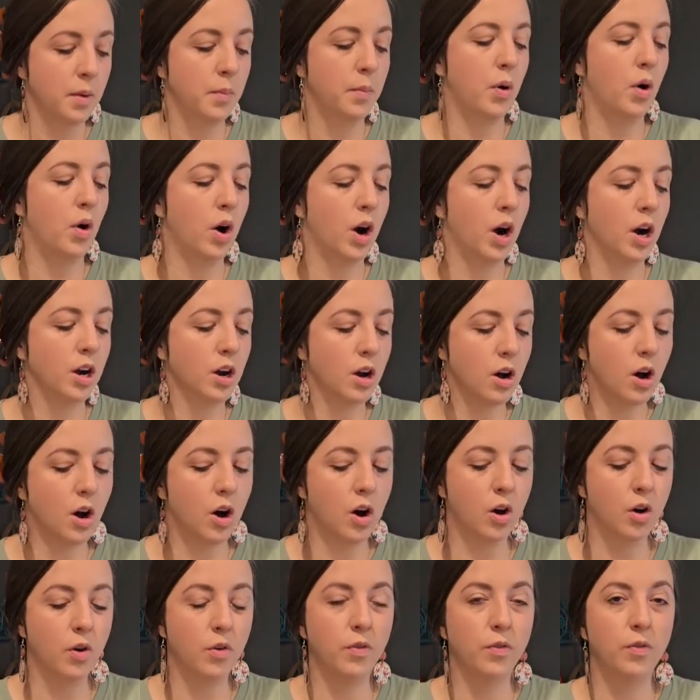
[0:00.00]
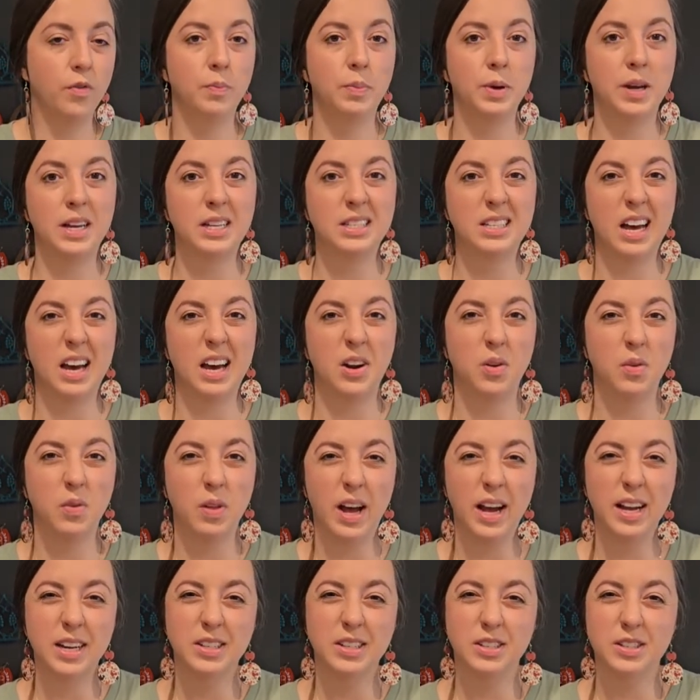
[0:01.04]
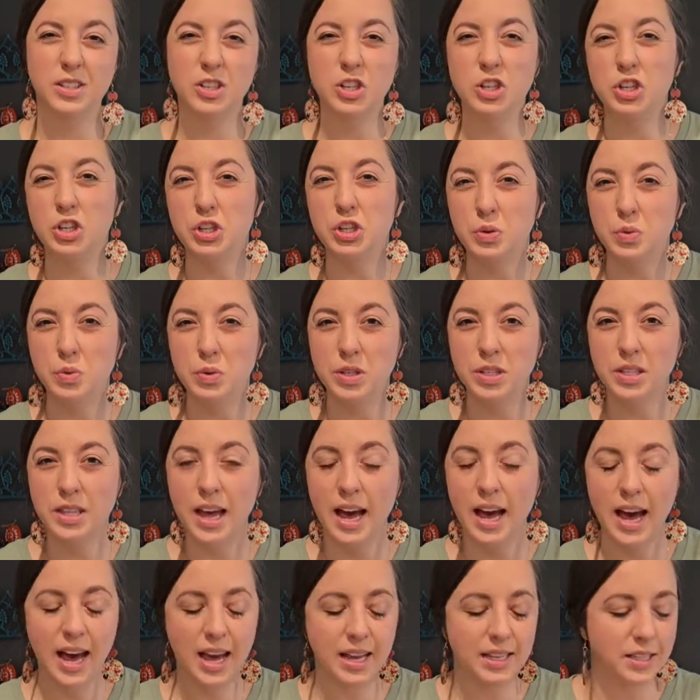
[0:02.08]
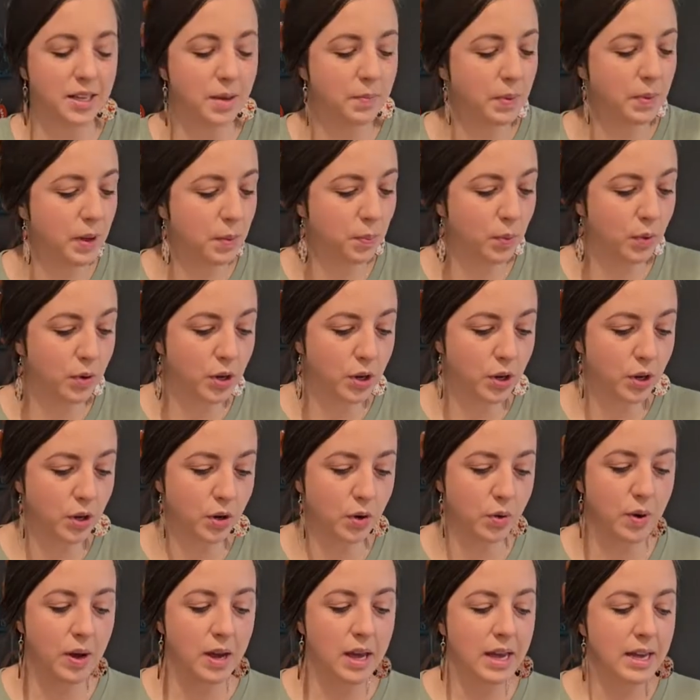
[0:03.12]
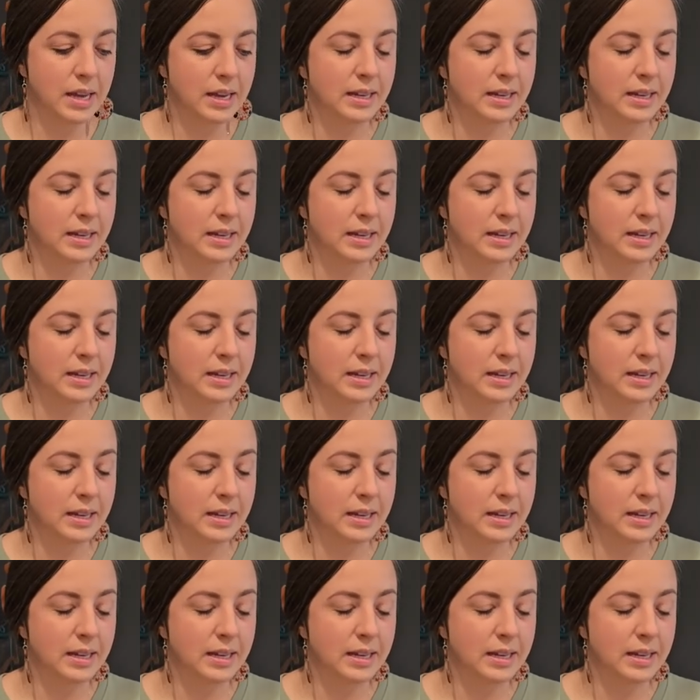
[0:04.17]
part off, because I don't like to juice that. Some people do.